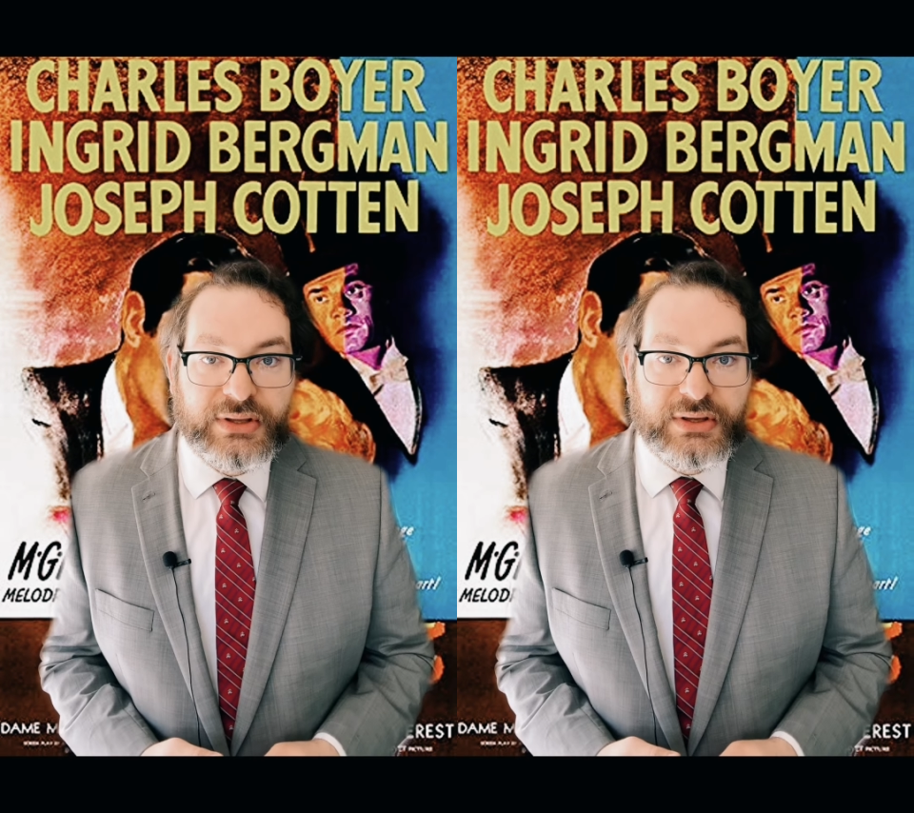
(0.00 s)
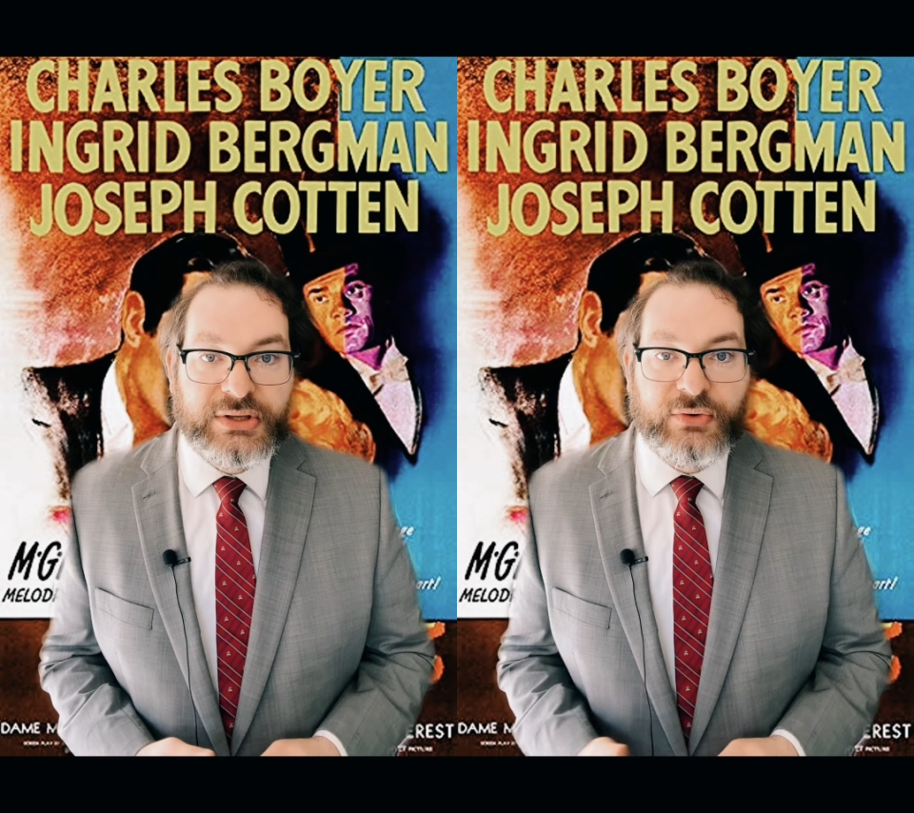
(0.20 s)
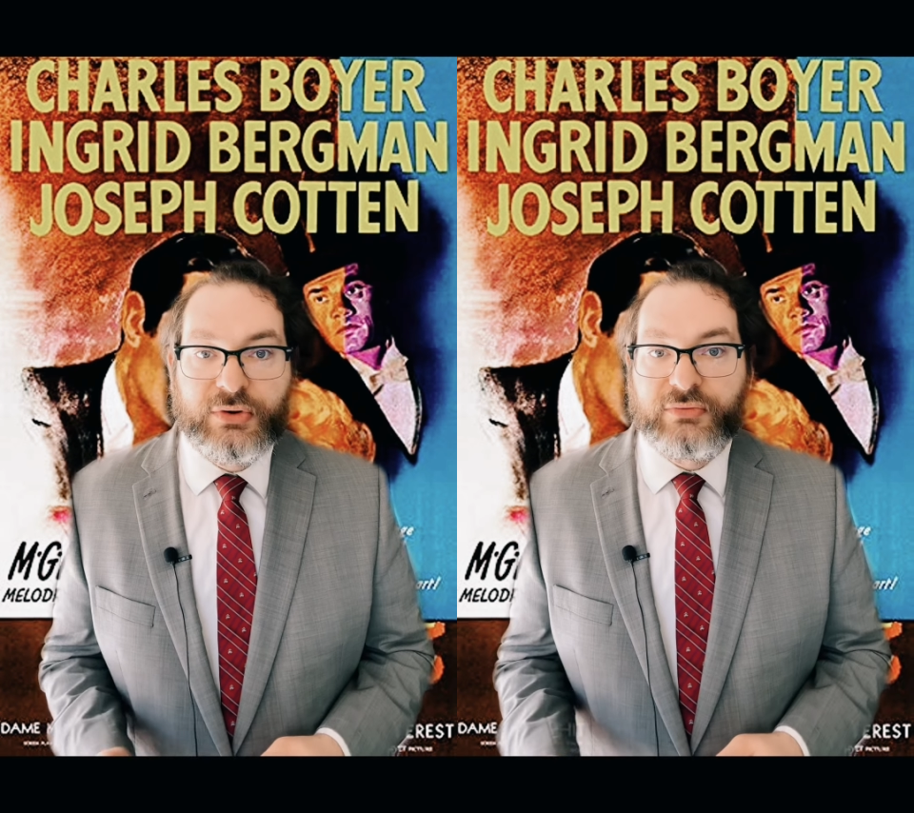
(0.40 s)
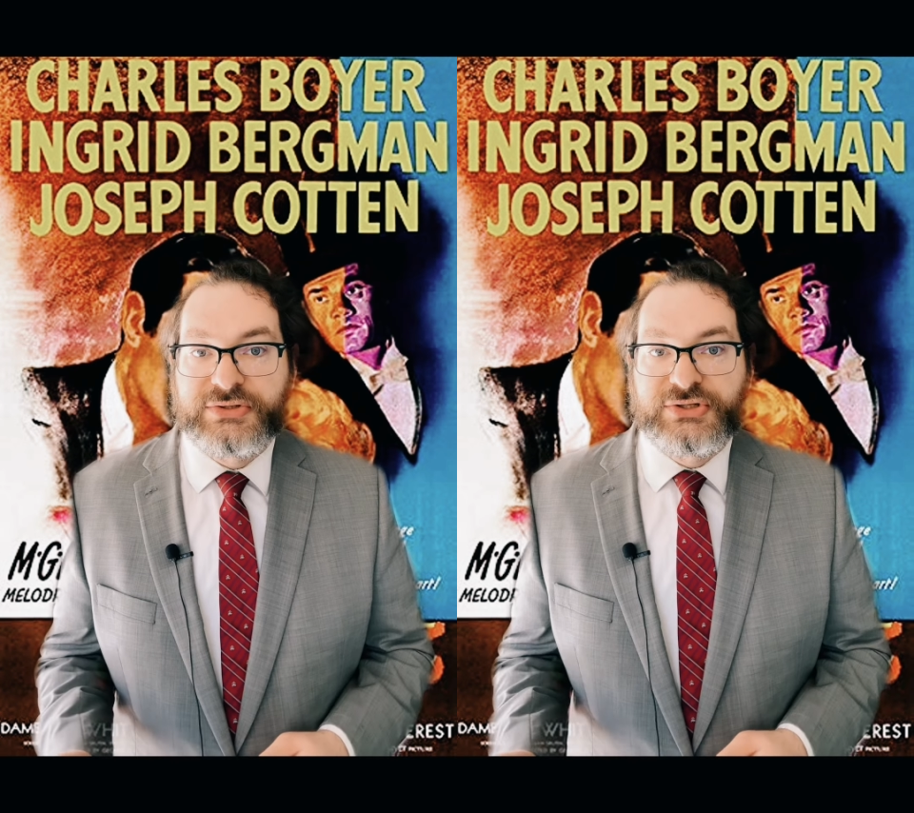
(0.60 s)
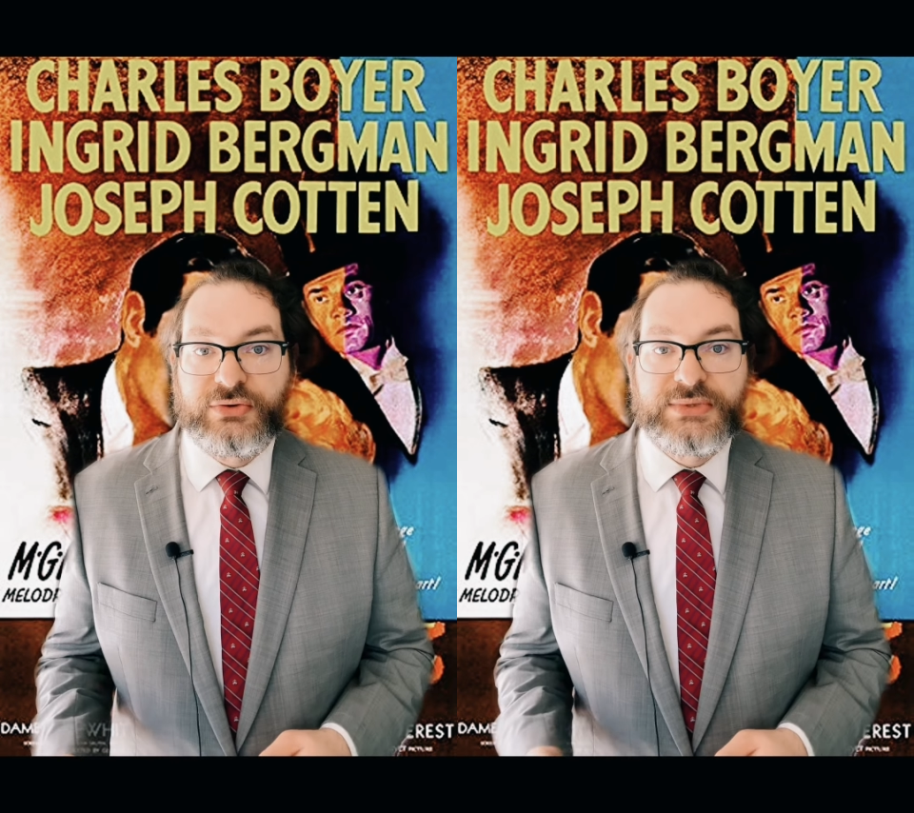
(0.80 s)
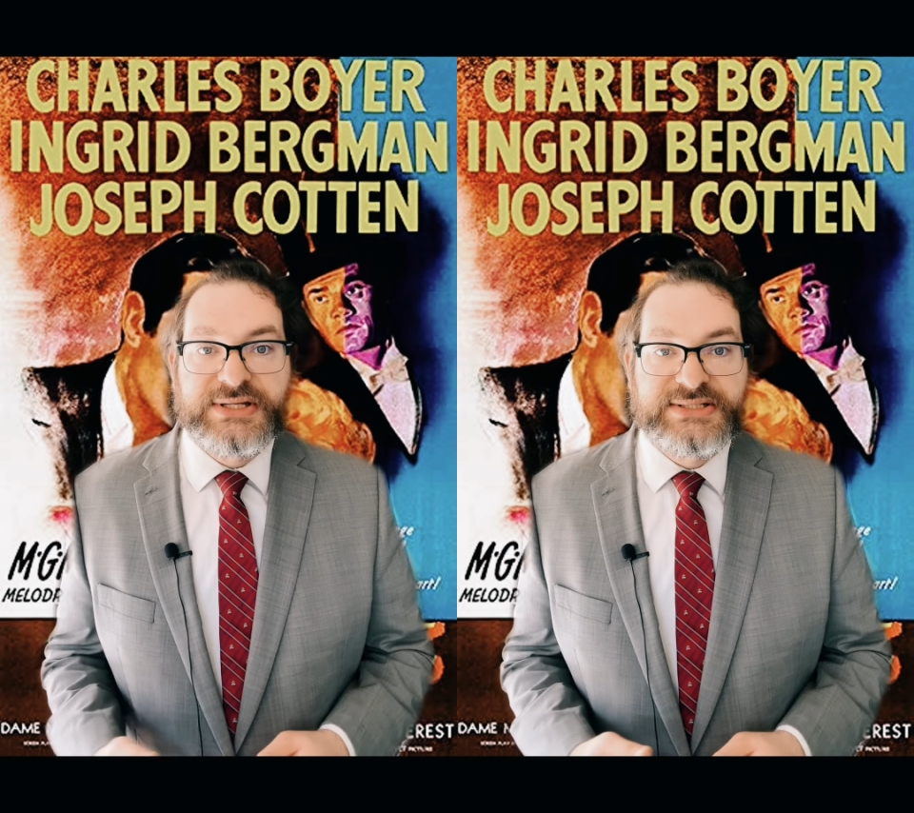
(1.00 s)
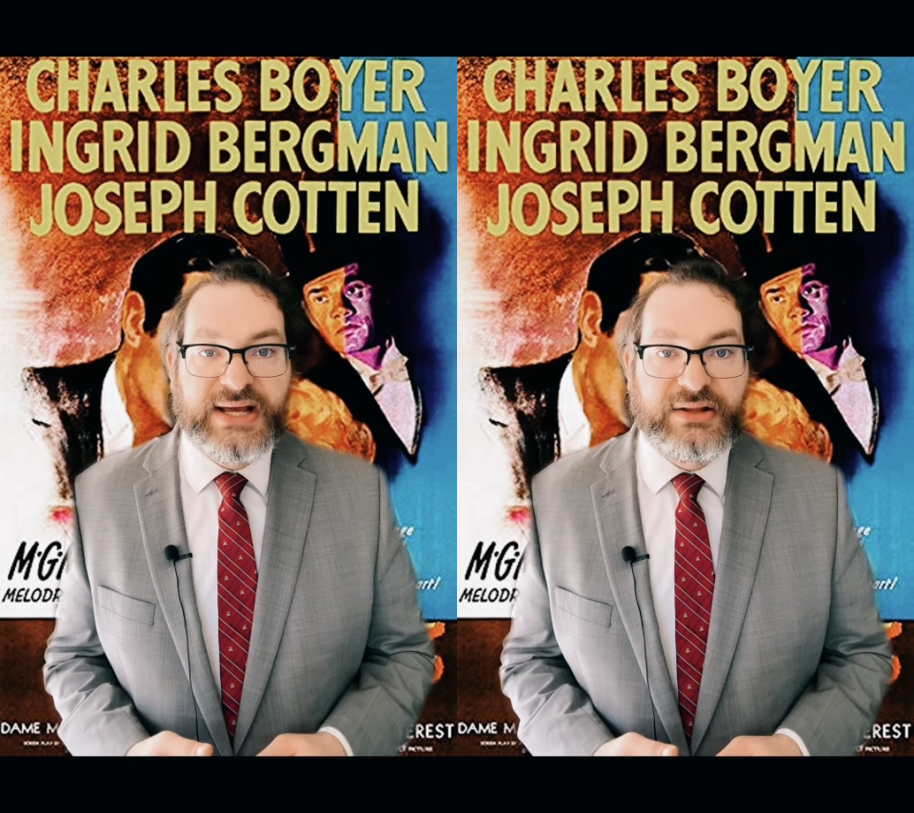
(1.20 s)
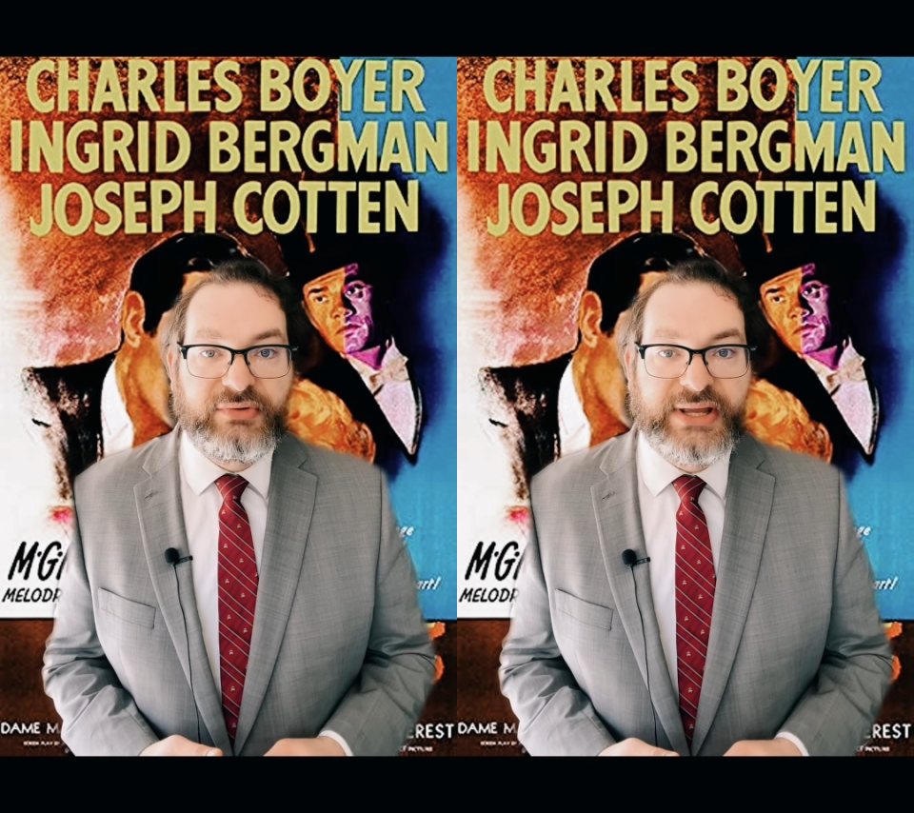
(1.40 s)
Cukor resumed his
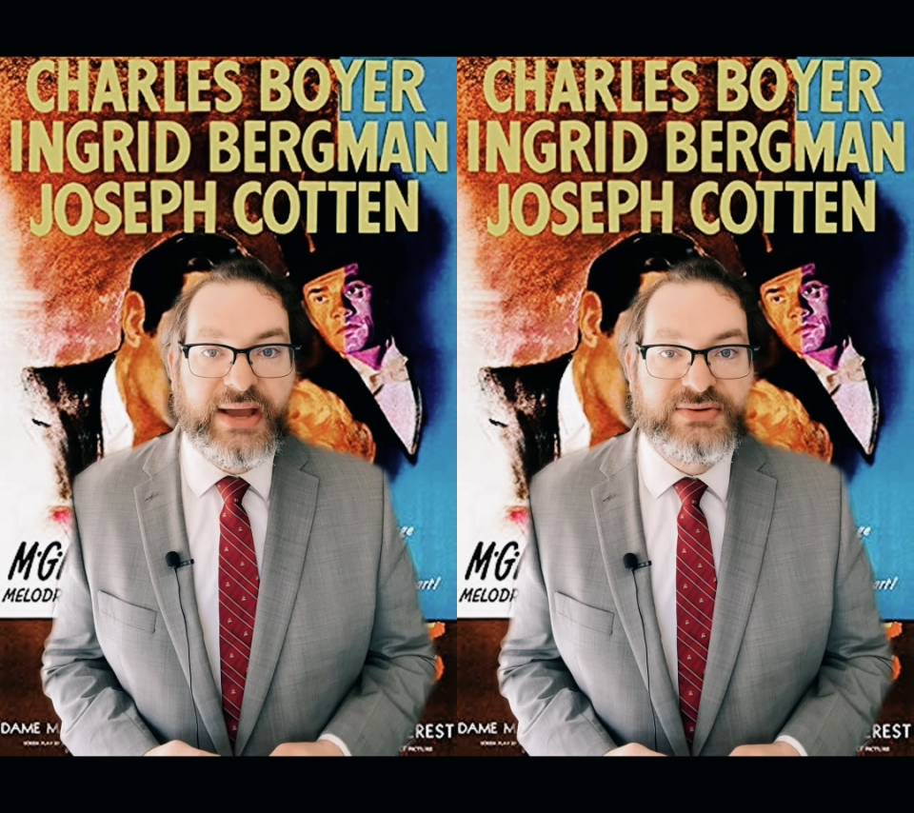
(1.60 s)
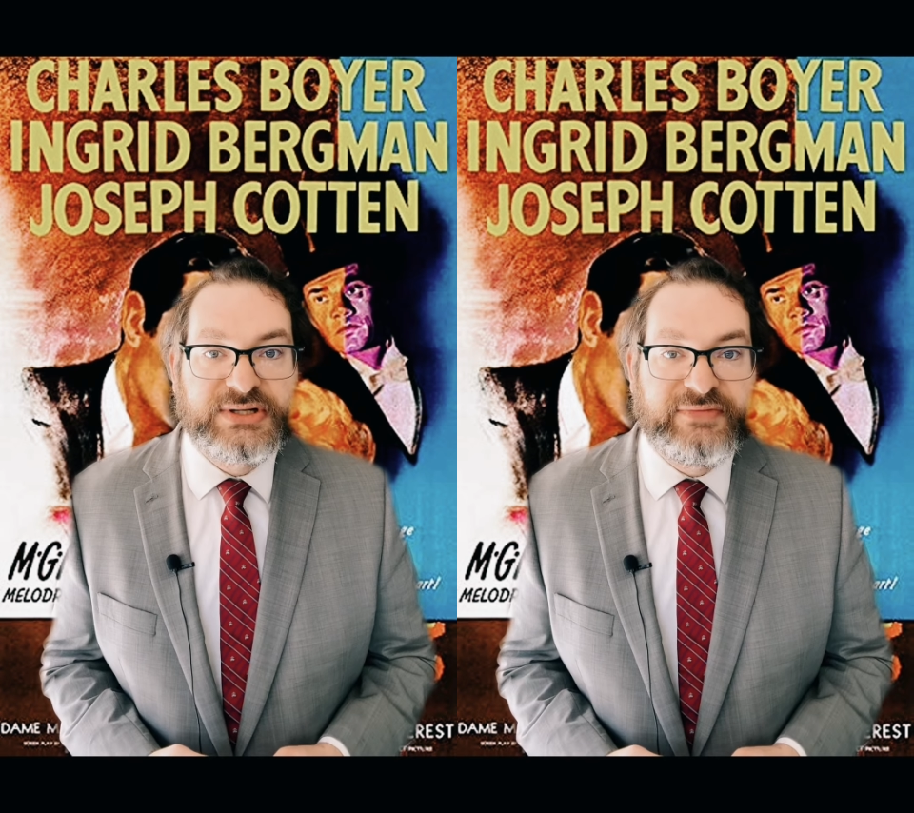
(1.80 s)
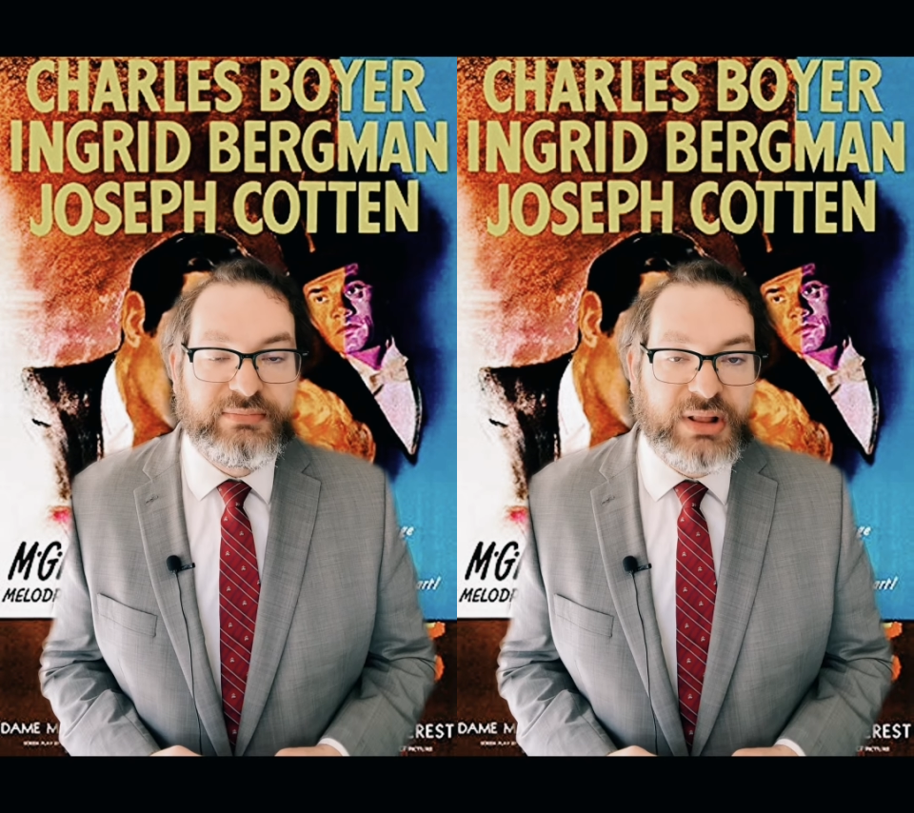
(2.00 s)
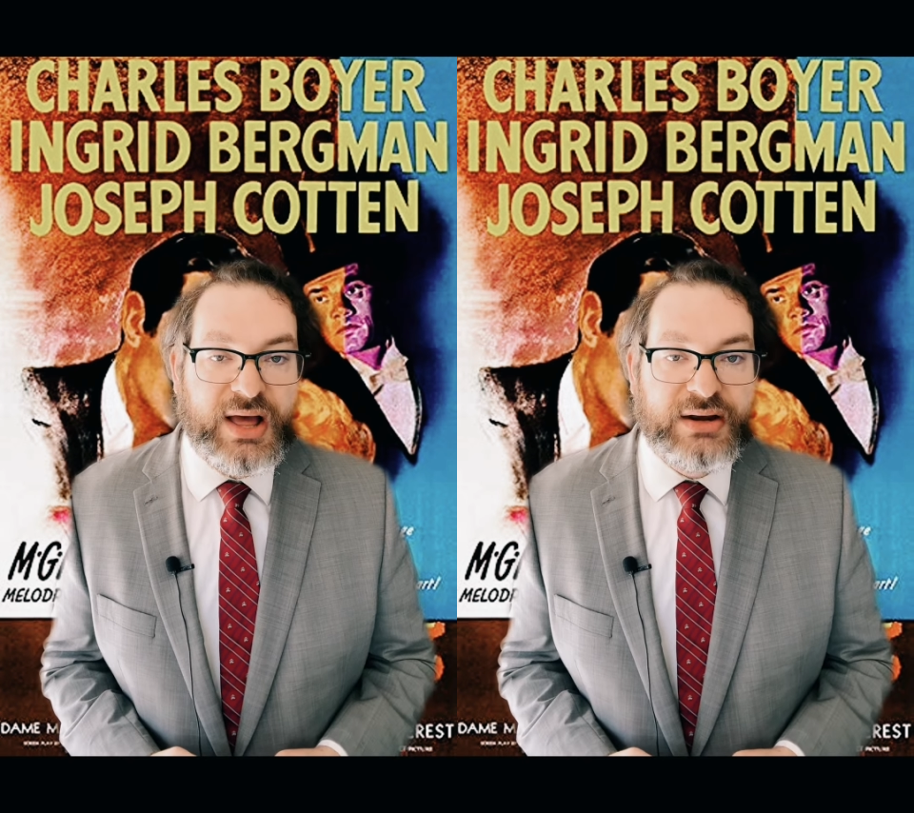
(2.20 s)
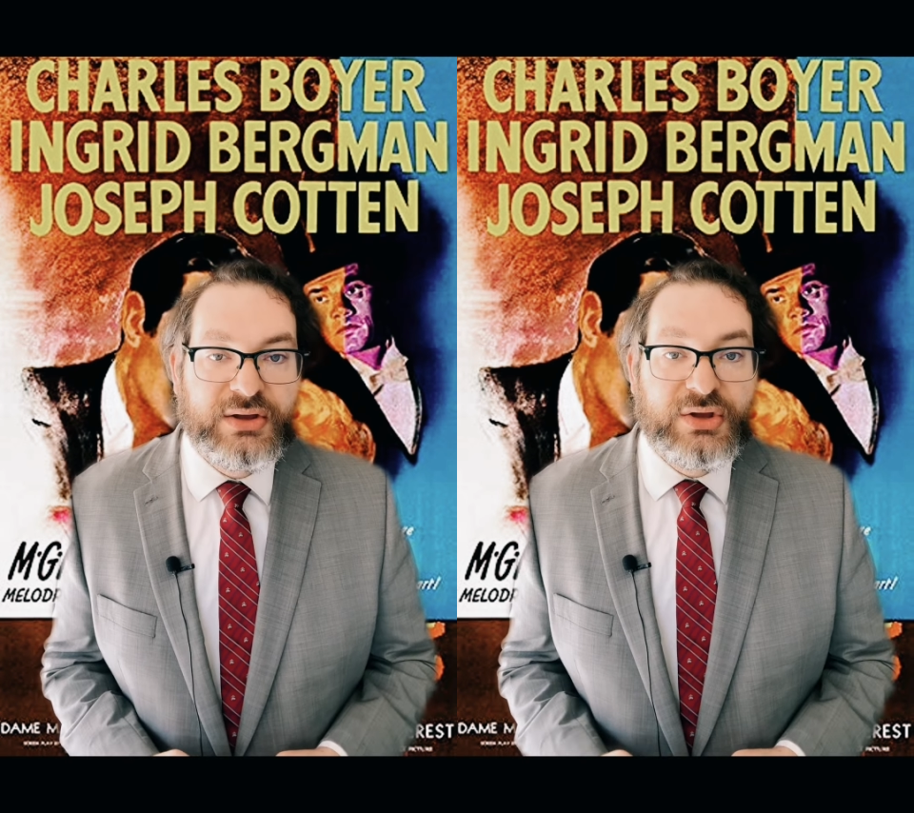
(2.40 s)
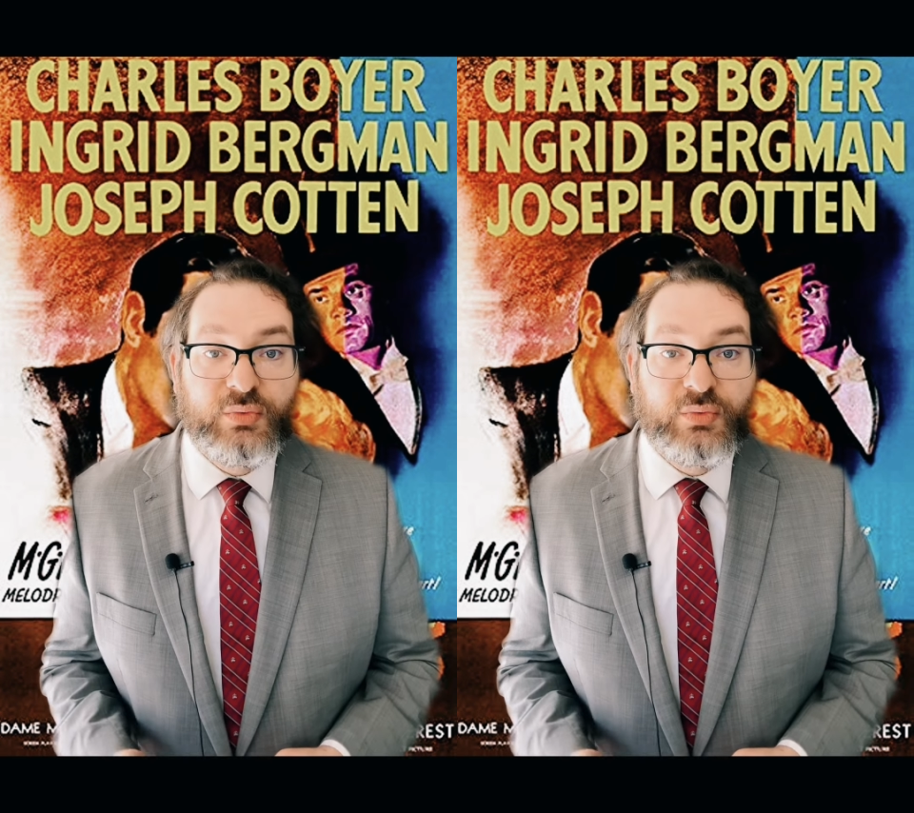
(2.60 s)
daily recounting of the plot,